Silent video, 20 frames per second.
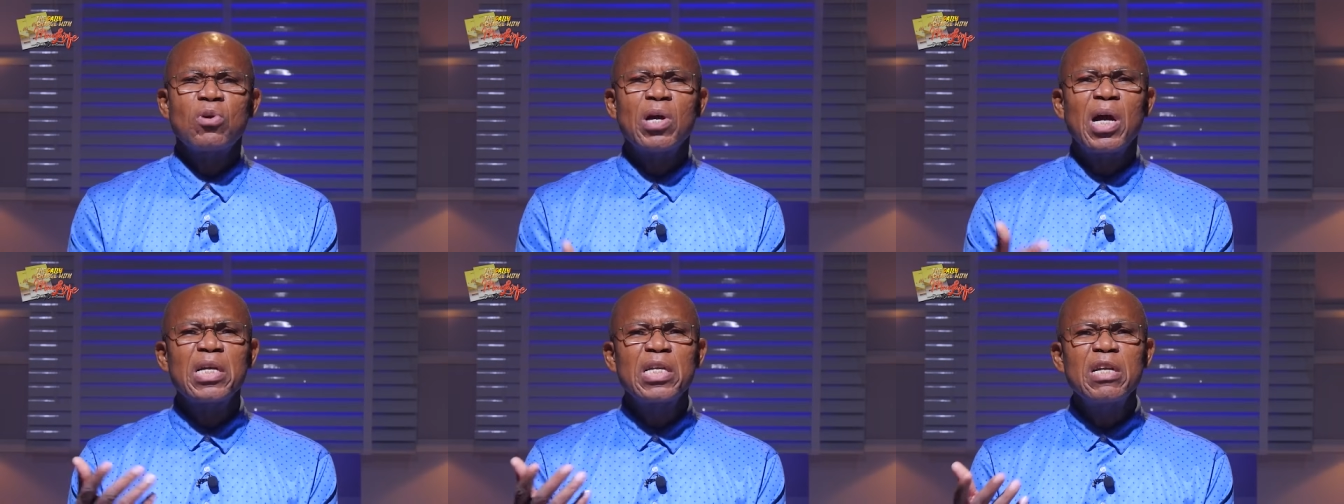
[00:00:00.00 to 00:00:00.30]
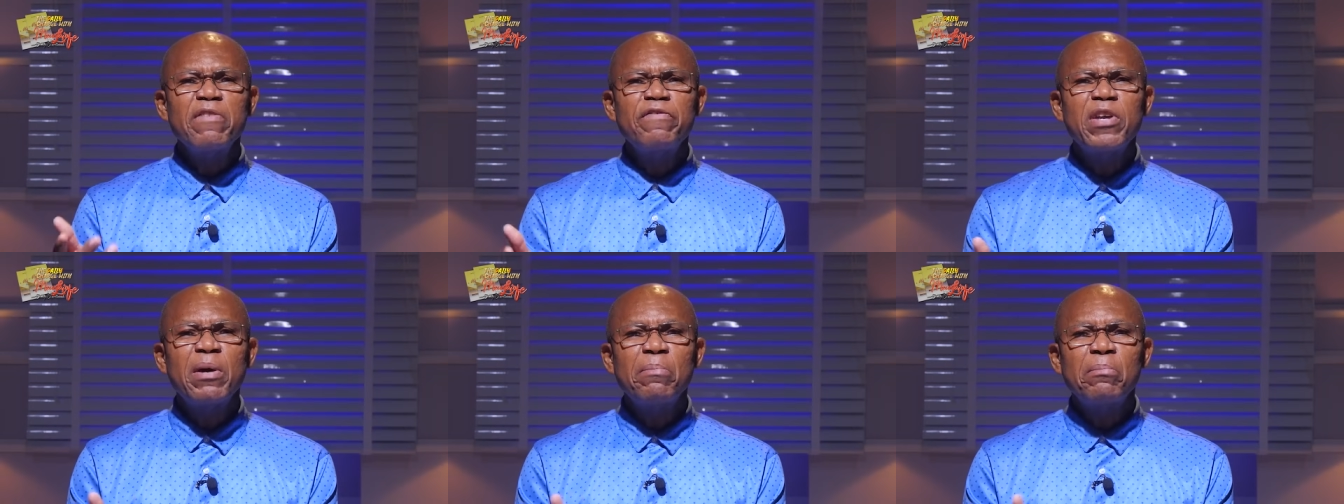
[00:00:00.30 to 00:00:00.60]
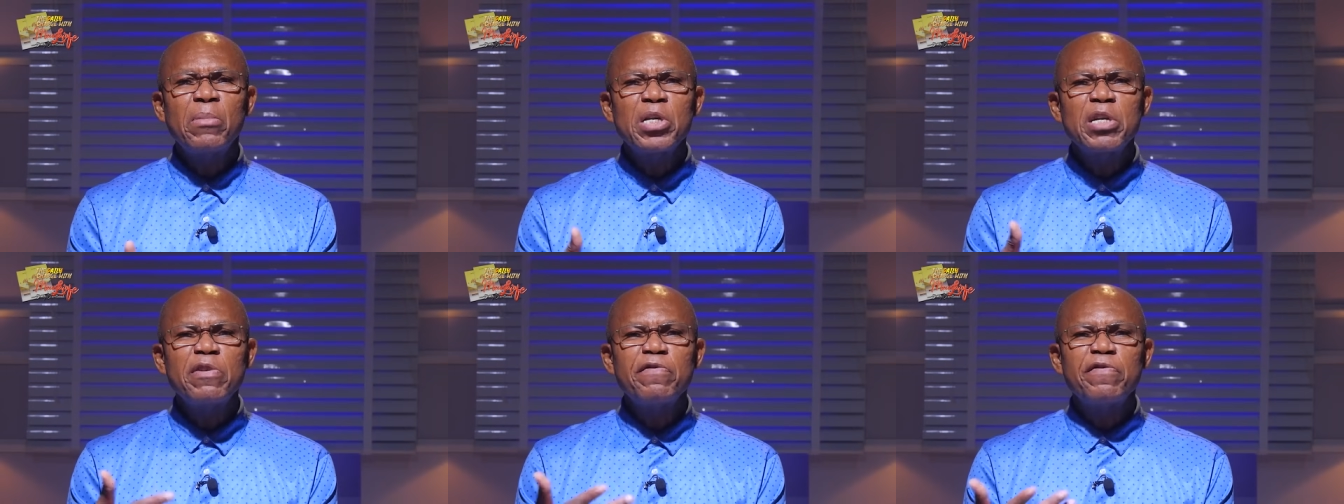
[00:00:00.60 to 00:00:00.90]
can give them
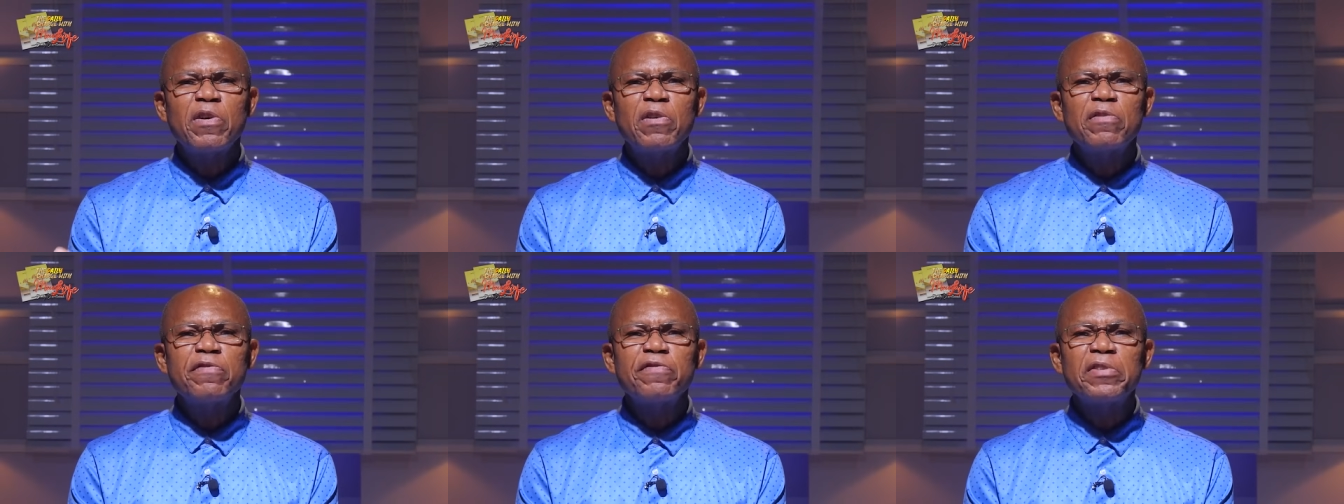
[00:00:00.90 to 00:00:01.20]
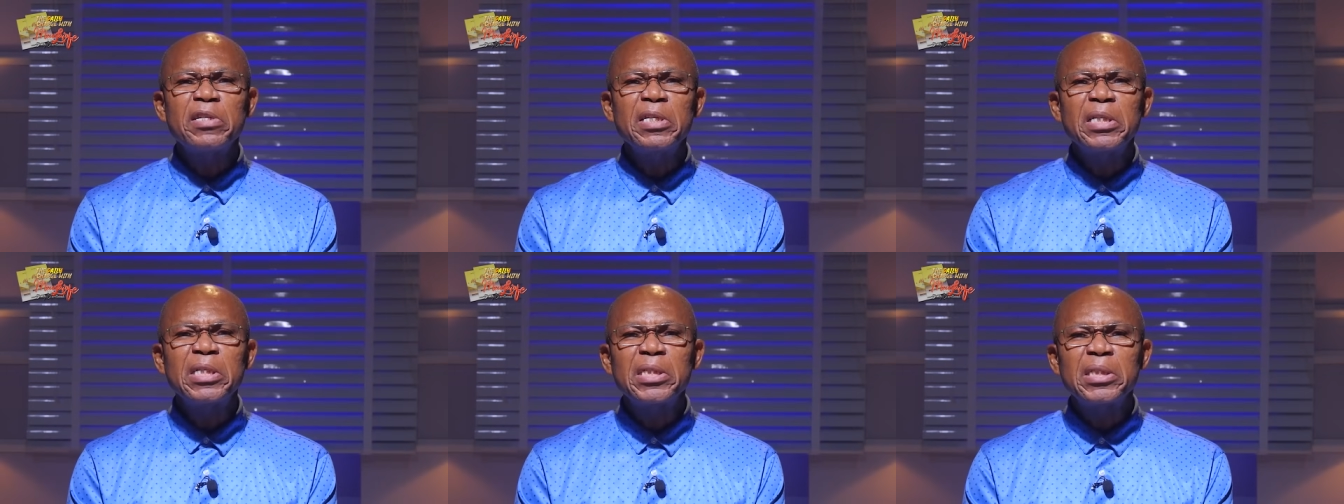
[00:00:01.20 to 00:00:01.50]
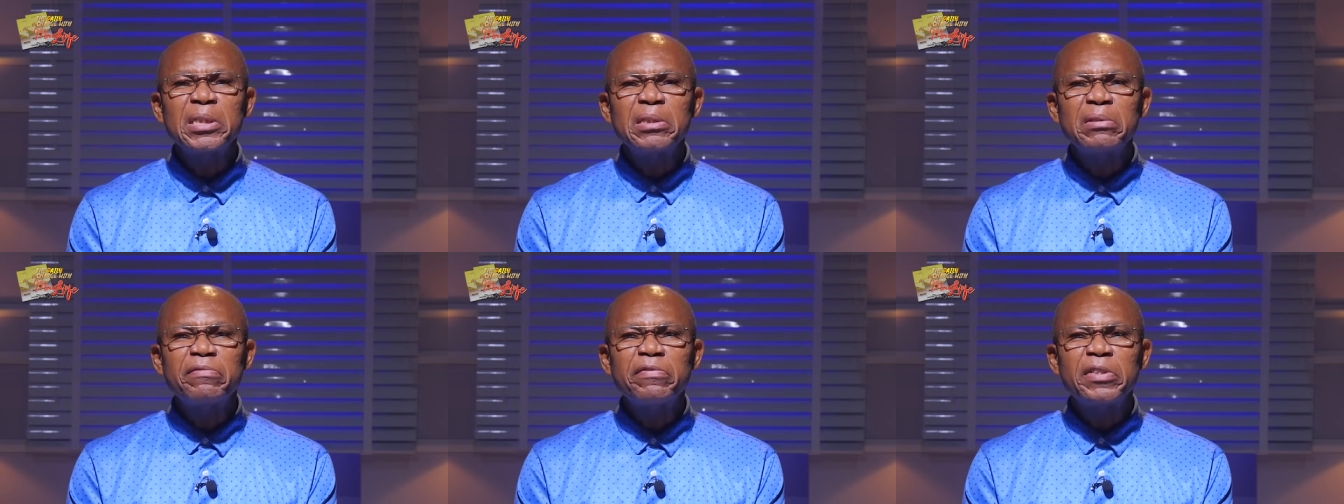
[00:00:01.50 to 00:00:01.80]
money for
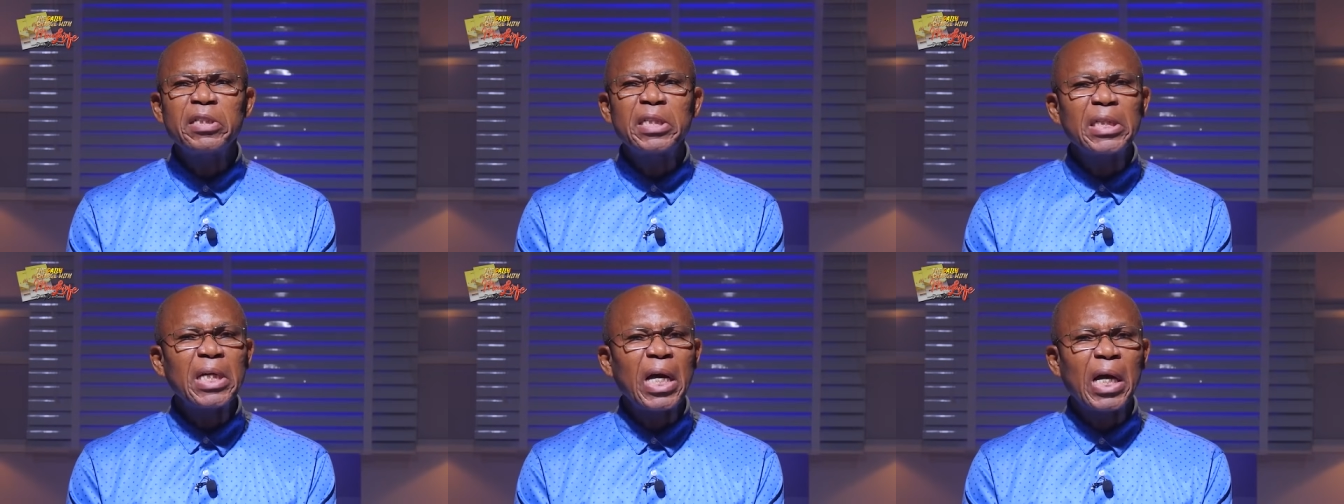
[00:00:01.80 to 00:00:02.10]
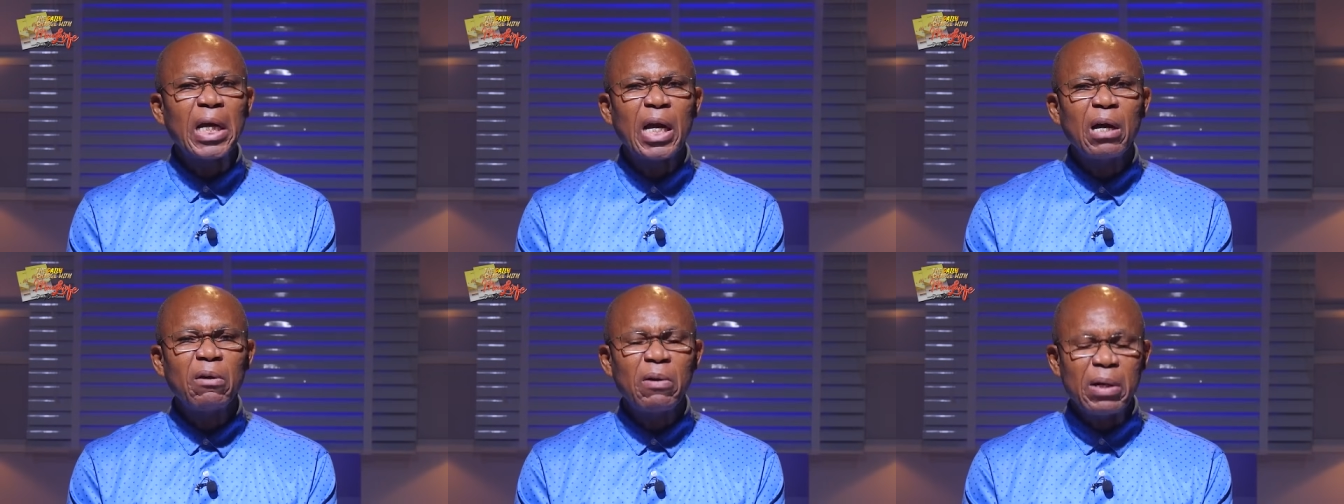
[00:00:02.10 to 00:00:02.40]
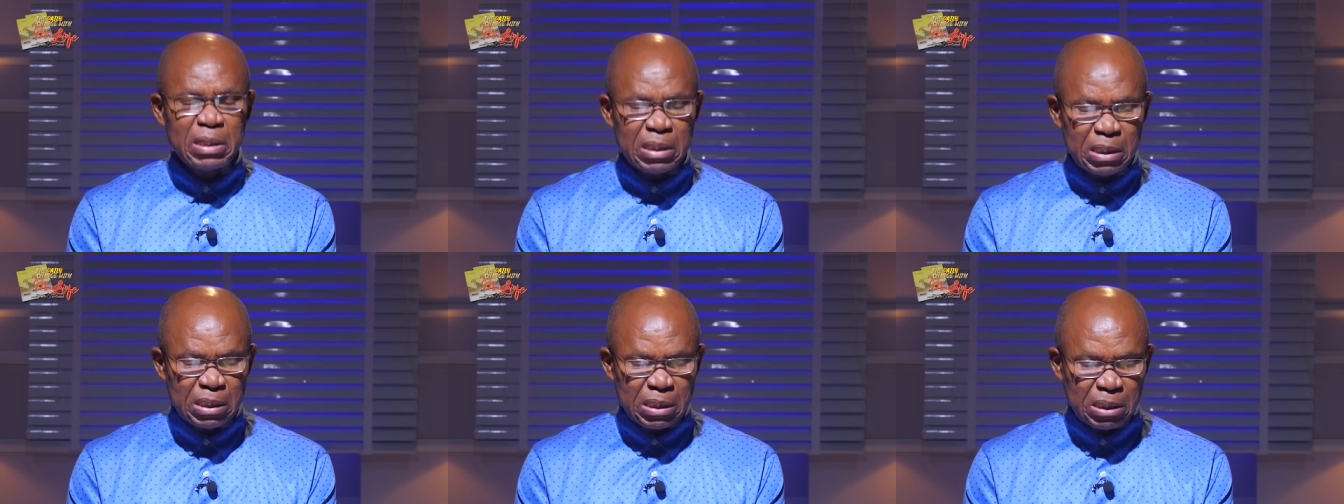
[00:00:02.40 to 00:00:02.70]
feeding
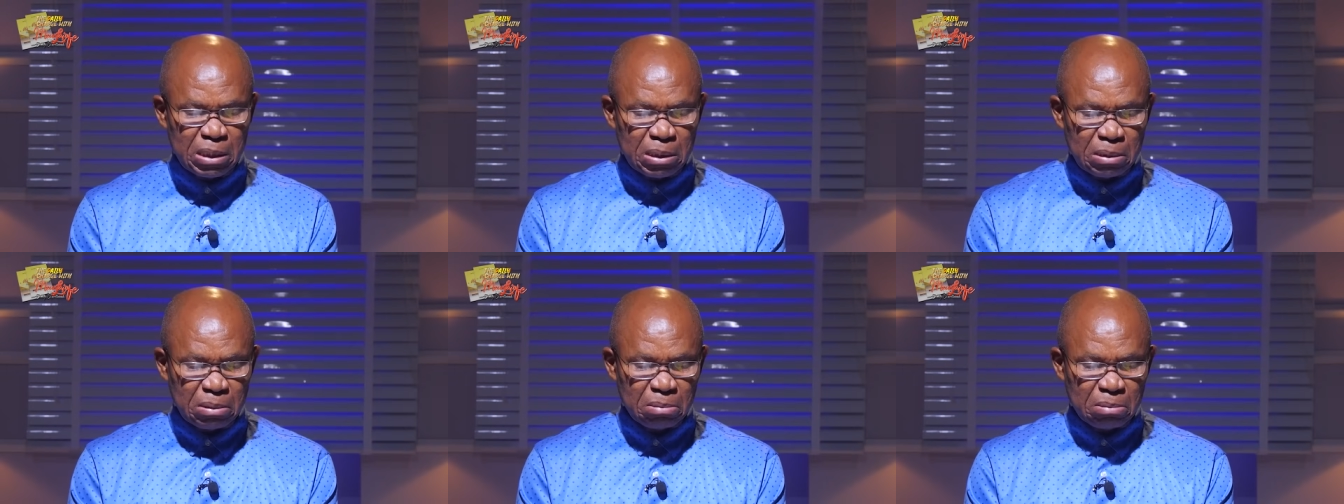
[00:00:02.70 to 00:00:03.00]
allowance.